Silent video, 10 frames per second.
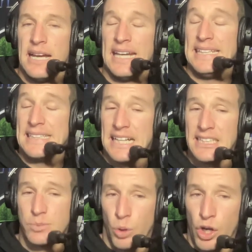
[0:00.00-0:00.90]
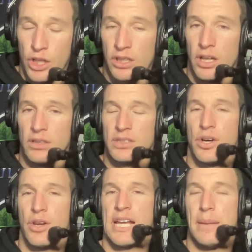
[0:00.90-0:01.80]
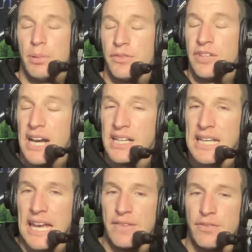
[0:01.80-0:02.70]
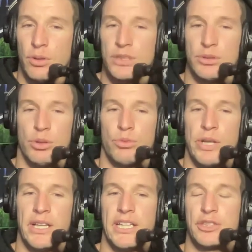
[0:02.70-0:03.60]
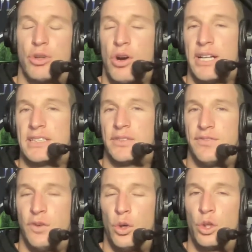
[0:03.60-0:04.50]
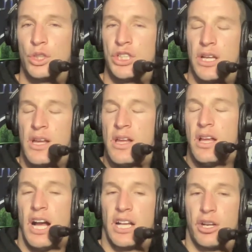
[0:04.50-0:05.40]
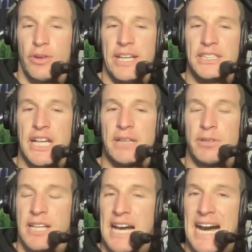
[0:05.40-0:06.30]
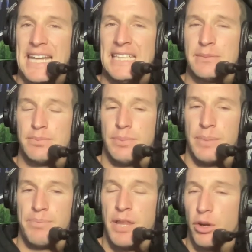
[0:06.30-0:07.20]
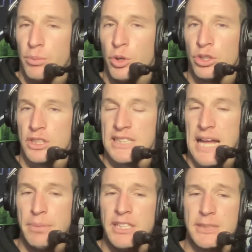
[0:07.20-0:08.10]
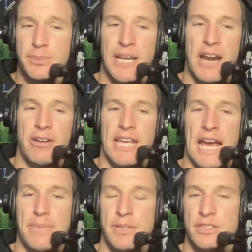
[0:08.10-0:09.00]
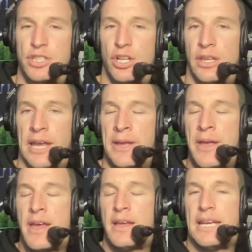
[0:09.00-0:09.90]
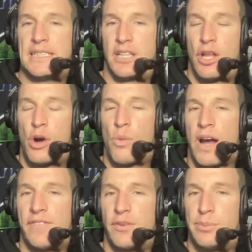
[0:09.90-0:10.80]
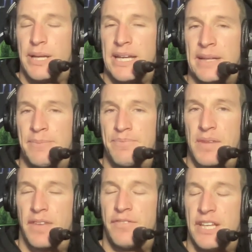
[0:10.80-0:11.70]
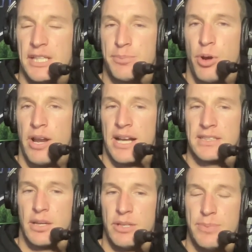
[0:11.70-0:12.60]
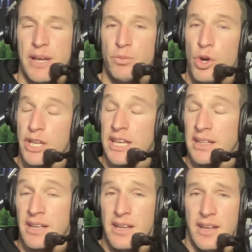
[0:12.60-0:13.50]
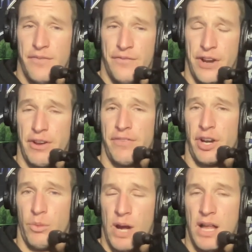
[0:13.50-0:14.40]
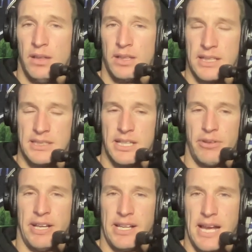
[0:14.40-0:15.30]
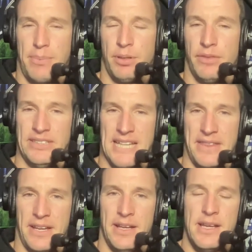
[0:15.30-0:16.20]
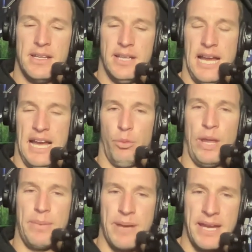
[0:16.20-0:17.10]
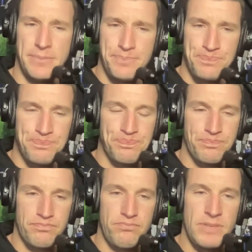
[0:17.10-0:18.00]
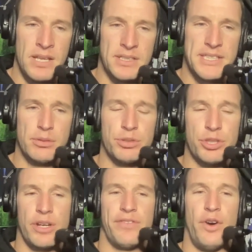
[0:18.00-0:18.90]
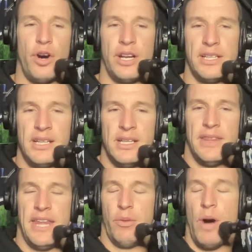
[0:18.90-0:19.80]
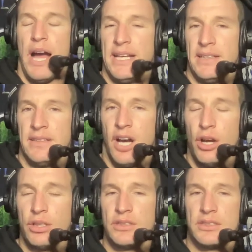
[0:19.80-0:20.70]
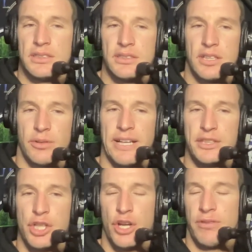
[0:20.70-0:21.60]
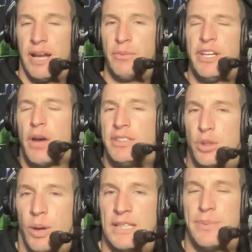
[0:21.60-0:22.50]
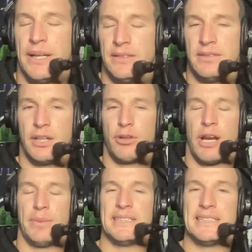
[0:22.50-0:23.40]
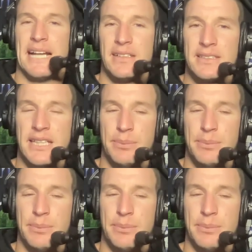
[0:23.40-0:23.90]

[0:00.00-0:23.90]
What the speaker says: And he does work alongside a couple of young key forwards who are really trying to forge a career. Jake Riccardi's a little more established, but Aaron Cadman certainly is a long way from being a finished product. So he's been working very, very well, considering a couple of his other wingmen are still trying to find their way. And Hogan's career turnaround, we know he's always been incredibly talented.